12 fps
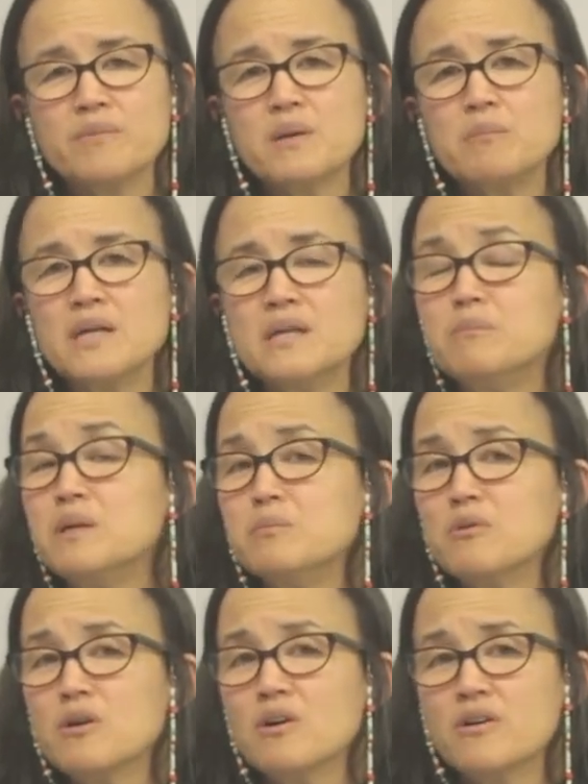Many
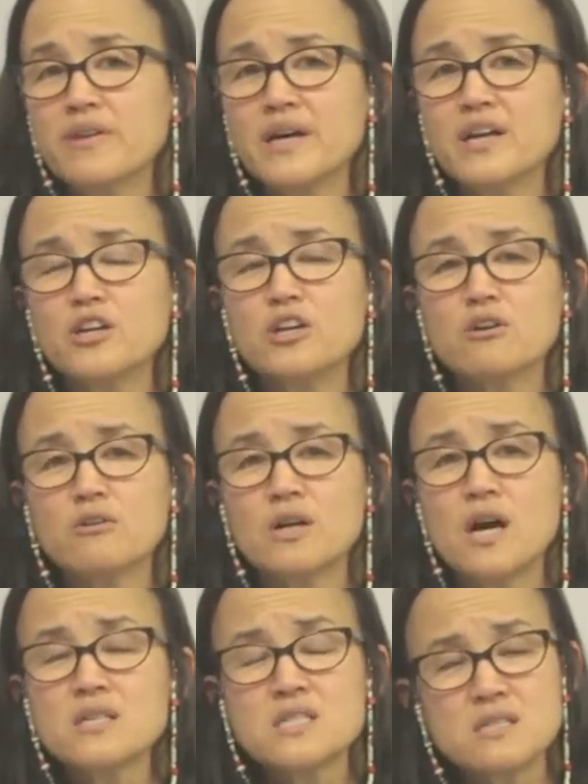people call that a
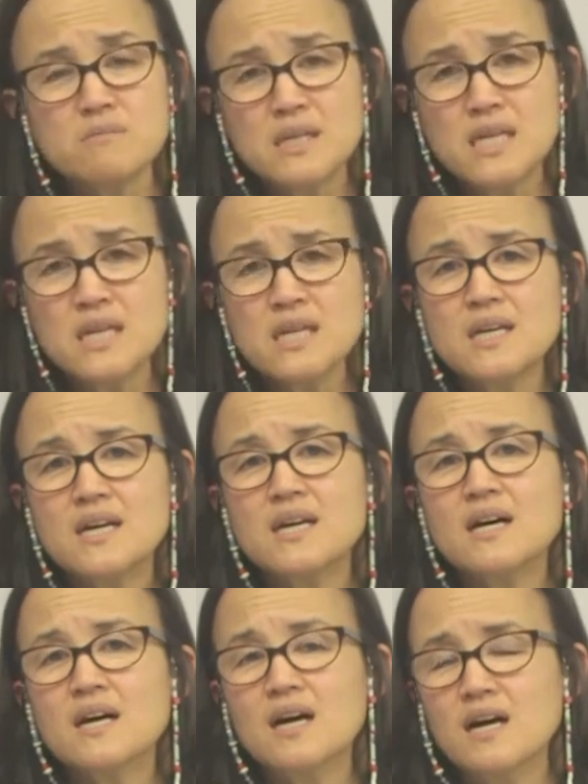urostomy,
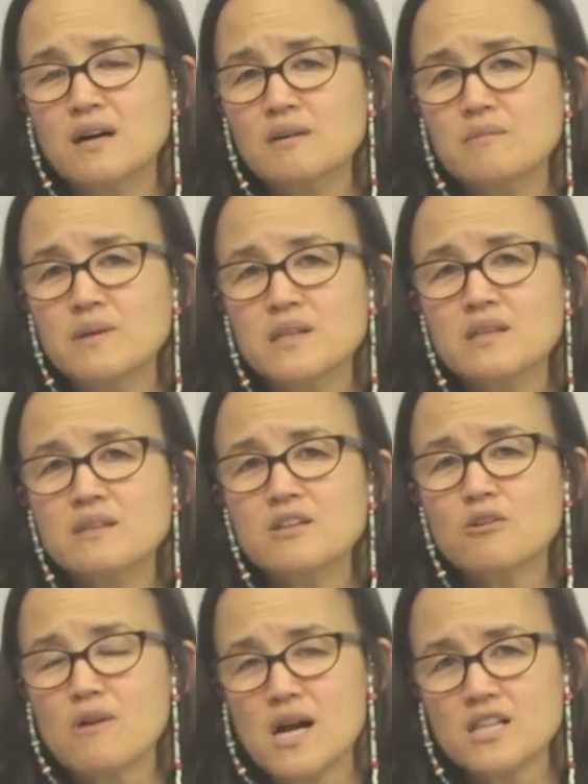but
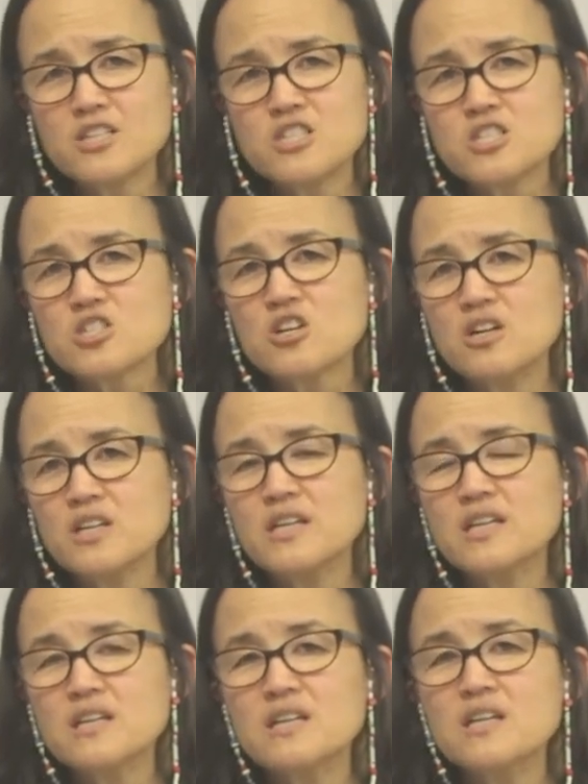urologists call it
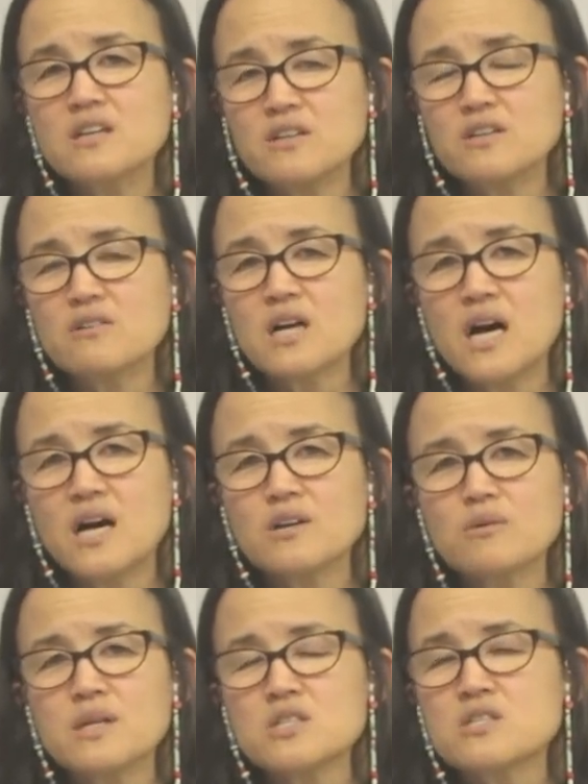an ileal
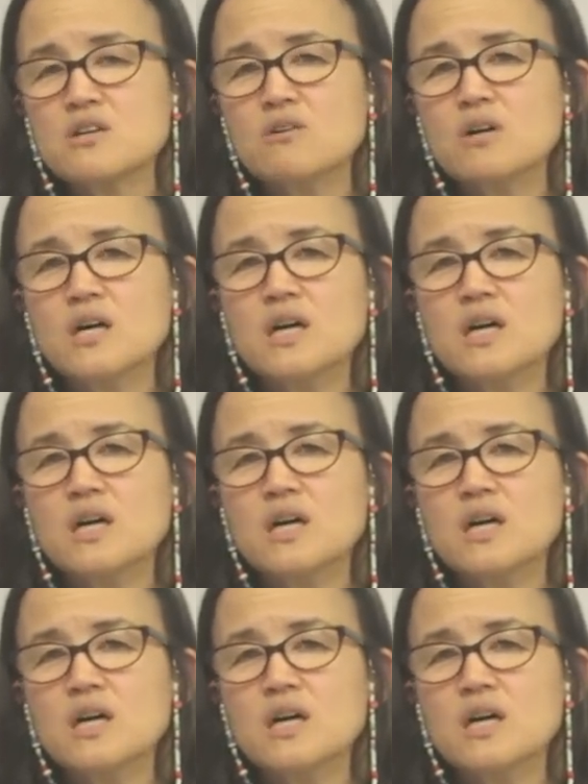conduit. So